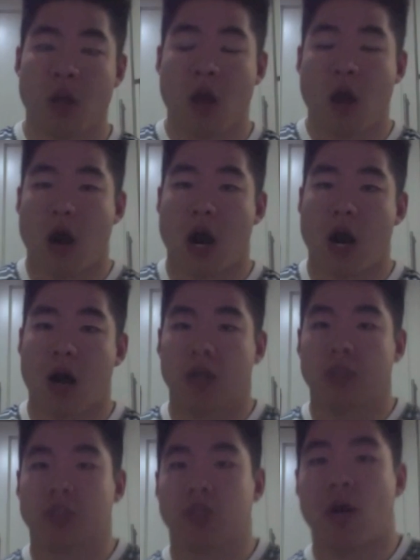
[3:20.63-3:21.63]

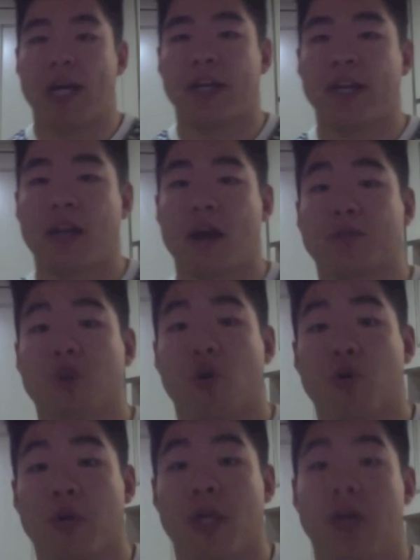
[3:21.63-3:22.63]
So I ended up
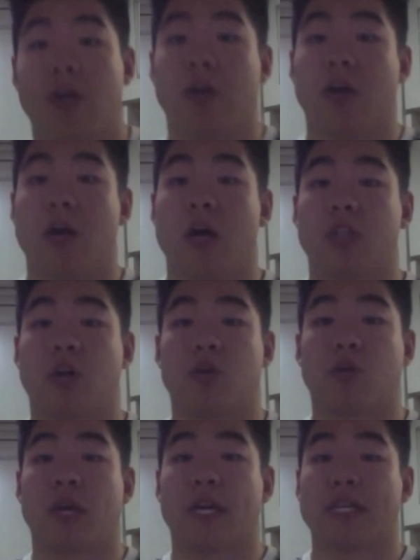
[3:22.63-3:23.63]

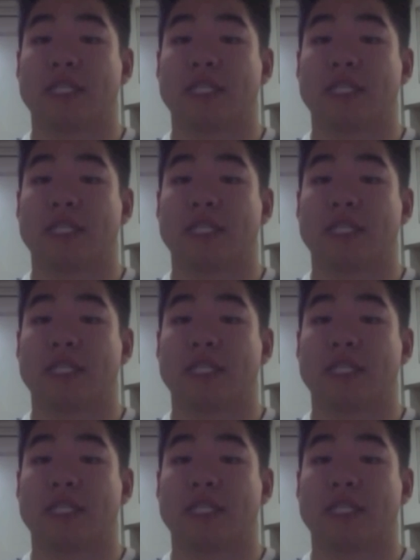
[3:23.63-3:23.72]
totaling